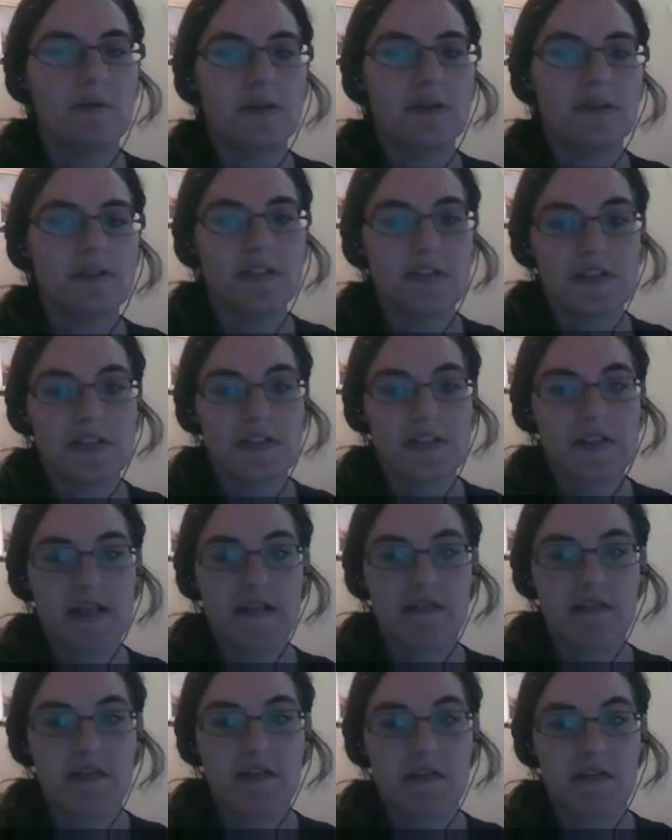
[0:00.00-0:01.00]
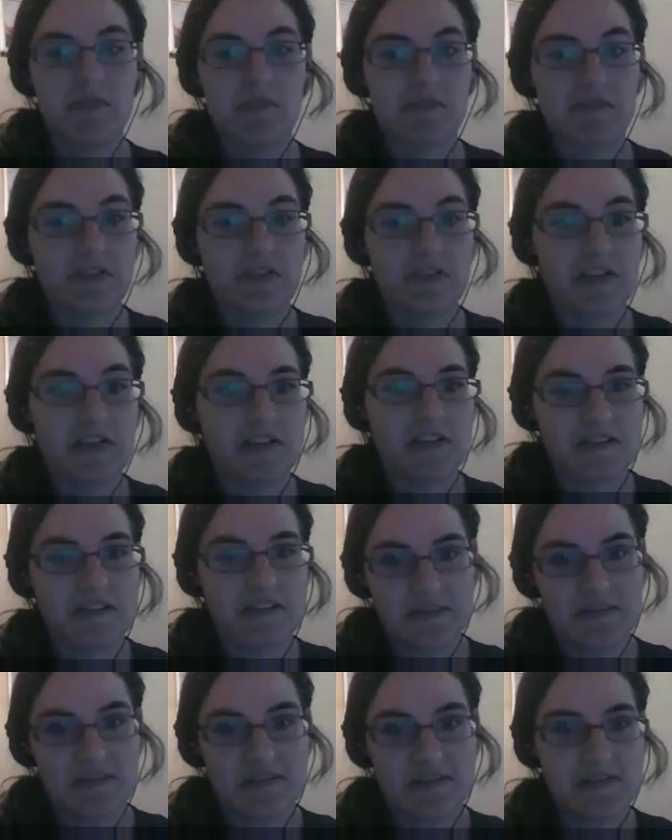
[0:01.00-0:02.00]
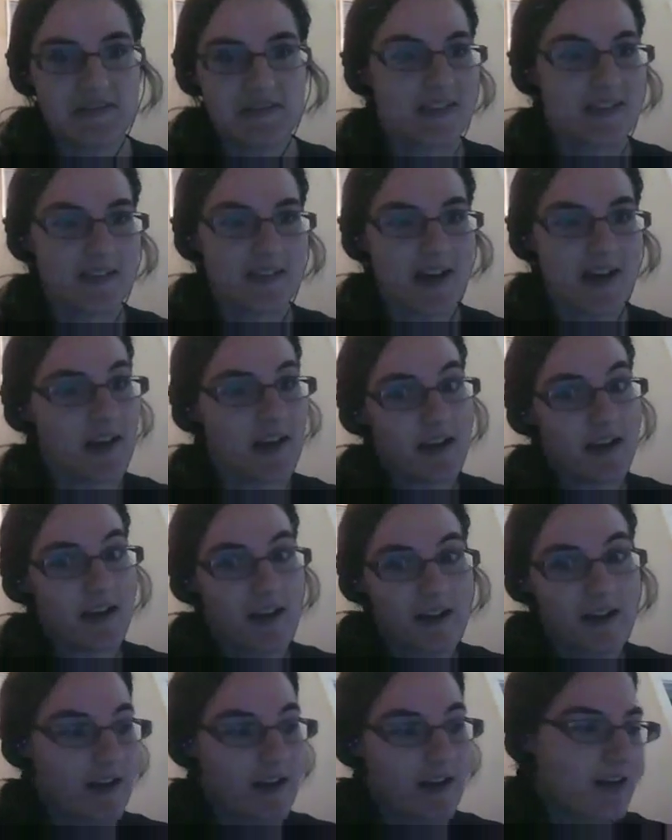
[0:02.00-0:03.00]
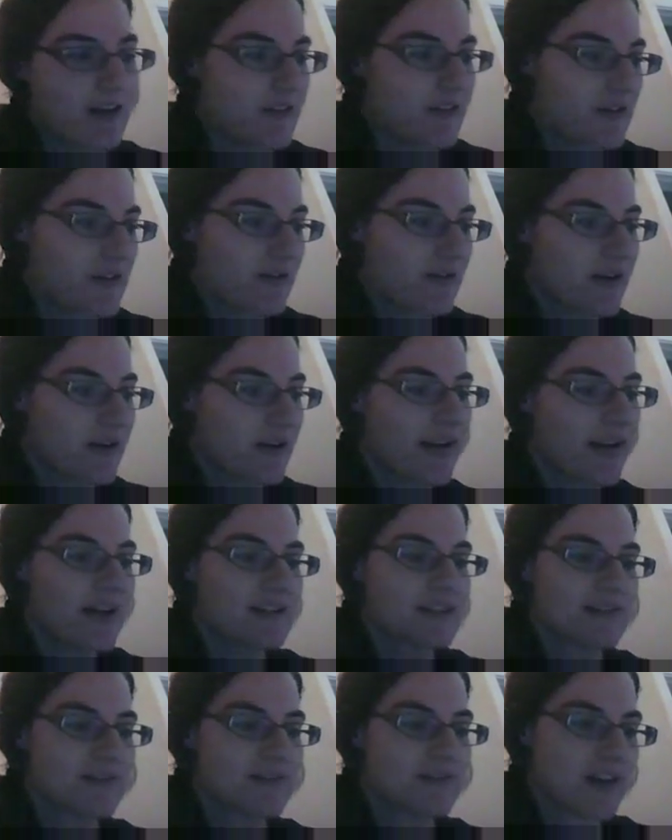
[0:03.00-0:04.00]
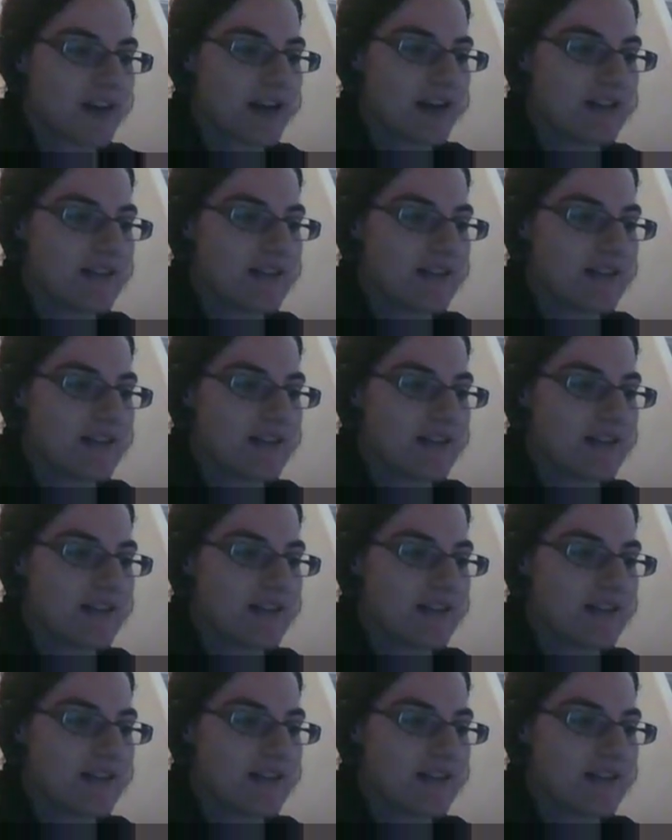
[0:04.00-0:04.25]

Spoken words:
we'll just save that one for later. I don't know, because I don't know. I'll have to